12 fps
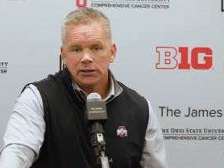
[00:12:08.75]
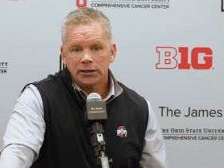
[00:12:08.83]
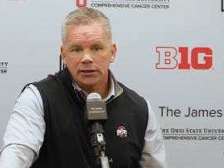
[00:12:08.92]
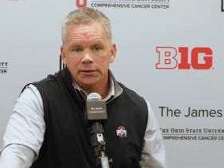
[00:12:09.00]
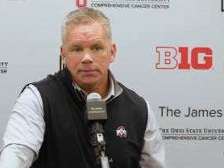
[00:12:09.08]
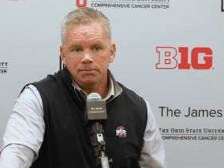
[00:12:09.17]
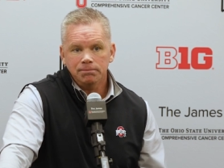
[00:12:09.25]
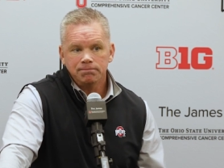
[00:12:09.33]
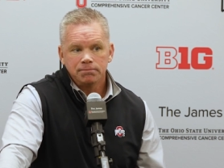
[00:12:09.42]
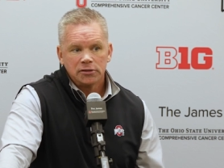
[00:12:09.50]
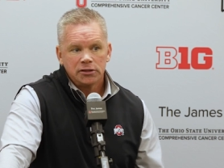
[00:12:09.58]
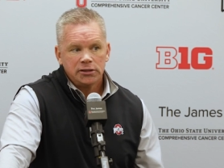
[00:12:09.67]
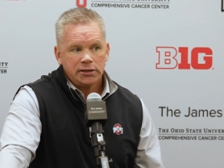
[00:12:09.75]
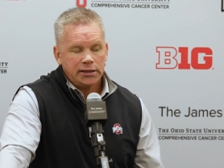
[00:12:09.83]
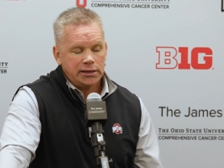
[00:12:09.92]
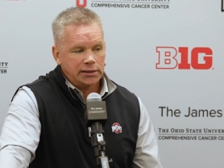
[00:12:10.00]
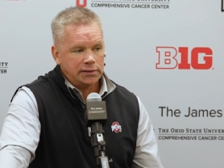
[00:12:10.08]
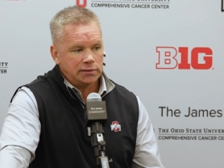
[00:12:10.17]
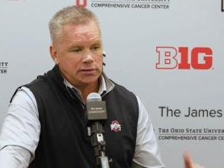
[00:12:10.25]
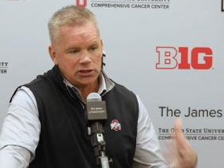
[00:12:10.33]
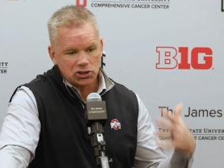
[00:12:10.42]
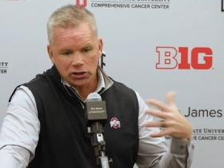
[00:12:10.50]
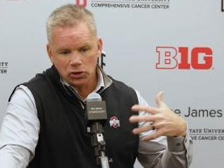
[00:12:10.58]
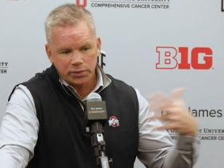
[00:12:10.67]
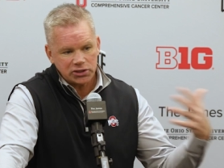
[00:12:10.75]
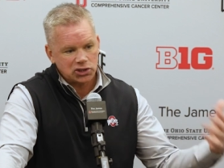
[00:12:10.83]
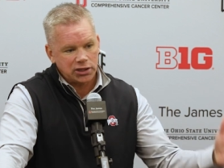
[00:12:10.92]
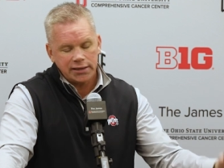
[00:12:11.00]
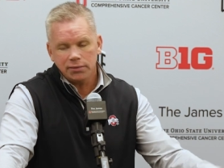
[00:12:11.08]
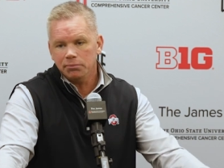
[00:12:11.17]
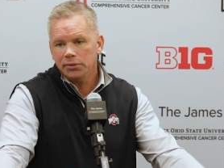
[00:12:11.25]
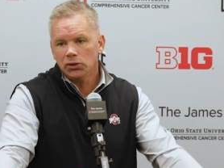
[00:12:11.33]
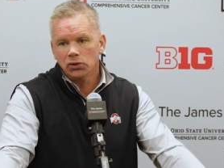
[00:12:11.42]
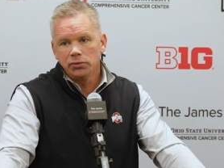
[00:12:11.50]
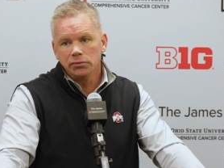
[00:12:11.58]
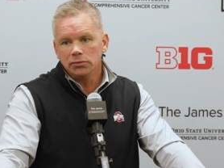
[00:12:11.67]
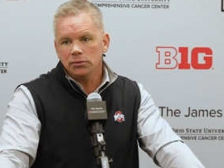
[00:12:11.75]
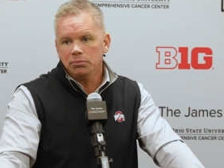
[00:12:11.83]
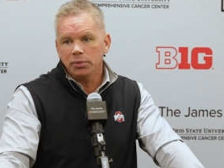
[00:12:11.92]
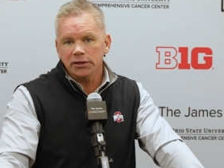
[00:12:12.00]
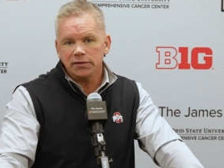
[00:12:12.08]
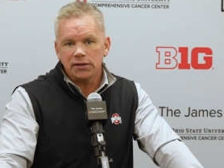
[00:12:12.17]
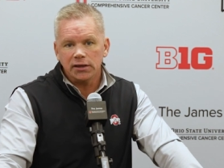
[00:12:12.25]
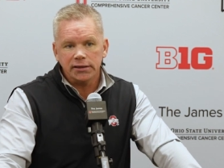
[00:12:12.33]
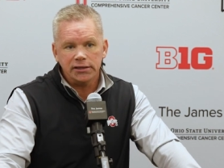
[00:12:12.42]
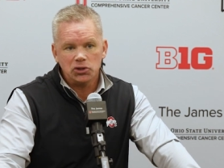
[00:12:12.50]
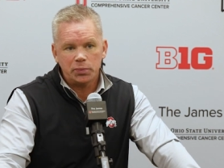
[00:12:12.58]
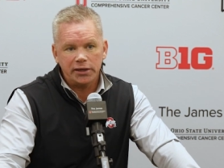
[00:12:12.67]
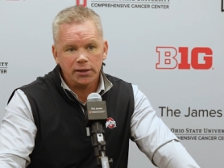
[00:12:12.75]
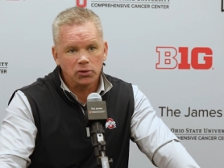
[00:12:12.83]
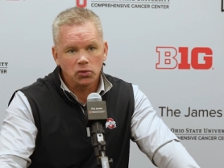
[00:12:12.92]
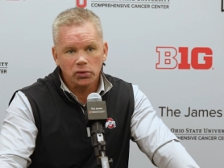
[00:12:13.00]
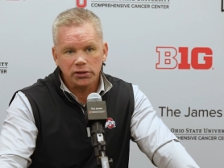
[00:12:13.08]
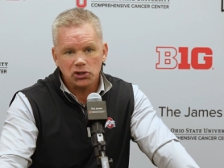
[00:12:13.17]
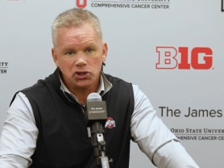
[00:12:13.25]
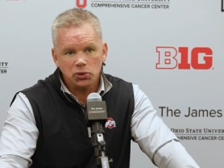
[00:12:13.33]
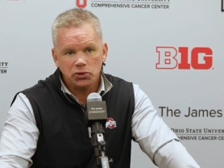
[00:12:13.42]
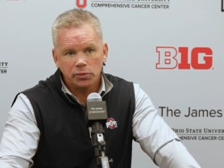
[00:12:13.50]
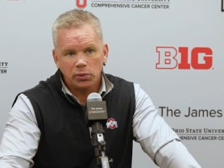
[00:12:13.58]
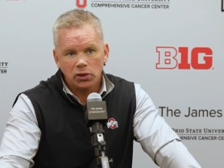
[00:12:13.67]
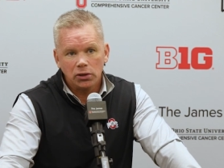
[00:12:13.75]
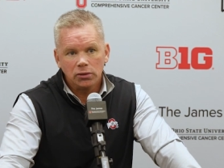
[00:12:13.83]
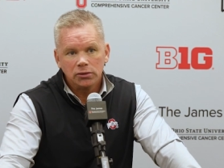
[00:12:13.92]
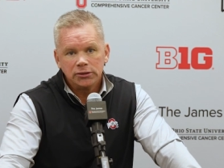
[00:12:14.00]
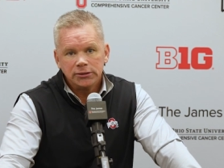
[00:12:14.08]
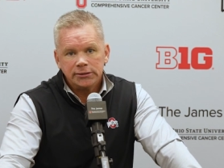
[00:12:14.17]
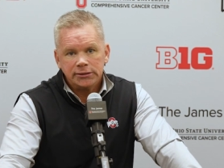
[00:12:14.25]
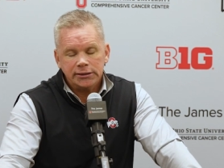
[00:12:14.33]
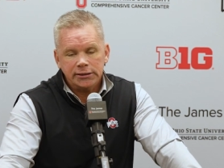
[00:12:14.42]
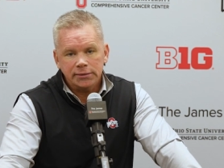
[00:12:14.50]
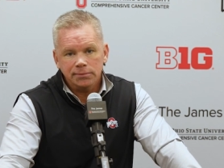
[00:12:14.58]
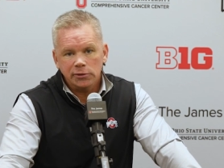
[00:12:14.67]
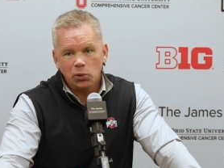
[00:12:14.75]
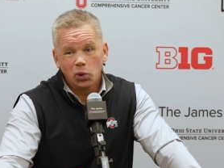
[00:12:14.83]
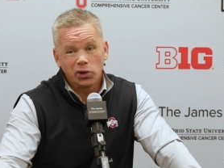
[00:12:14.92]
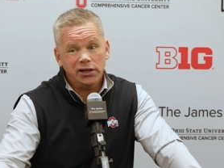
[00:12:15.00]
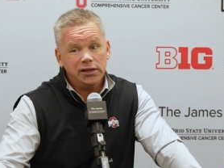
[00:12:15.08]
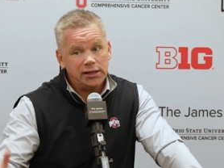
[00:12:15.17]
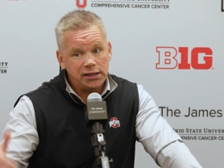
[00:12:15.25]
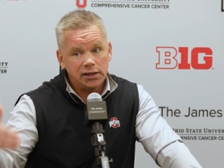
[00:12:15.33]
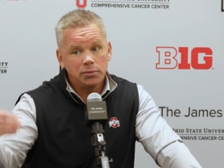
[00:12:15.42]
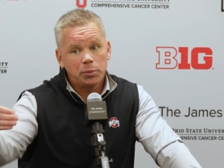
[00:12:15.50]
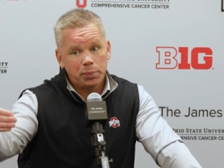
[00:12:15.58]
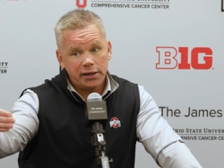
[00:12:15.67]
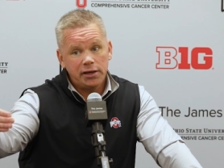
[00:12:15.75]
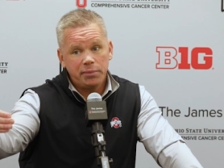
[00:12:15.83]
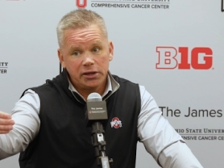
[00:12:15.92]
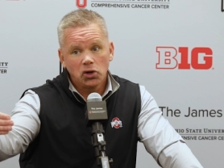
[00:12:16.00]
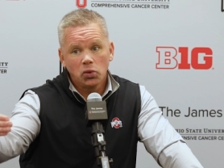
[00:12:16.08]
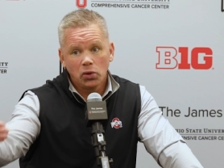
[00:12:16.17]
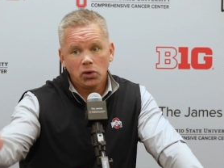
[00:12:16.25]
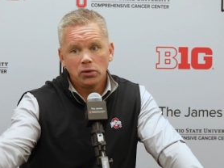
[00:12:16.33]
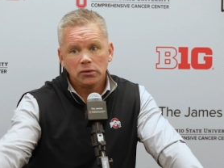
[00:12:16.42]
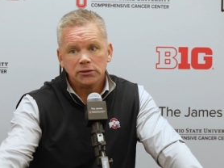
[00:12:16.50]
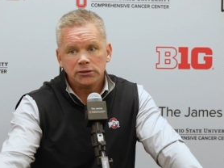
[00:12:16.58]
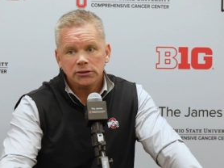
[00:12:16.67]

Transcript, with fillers: Um, and he's a little bit slight in build, but uh, he's been able to really shoot the ball. Um, we're going to need him to play a bigger role.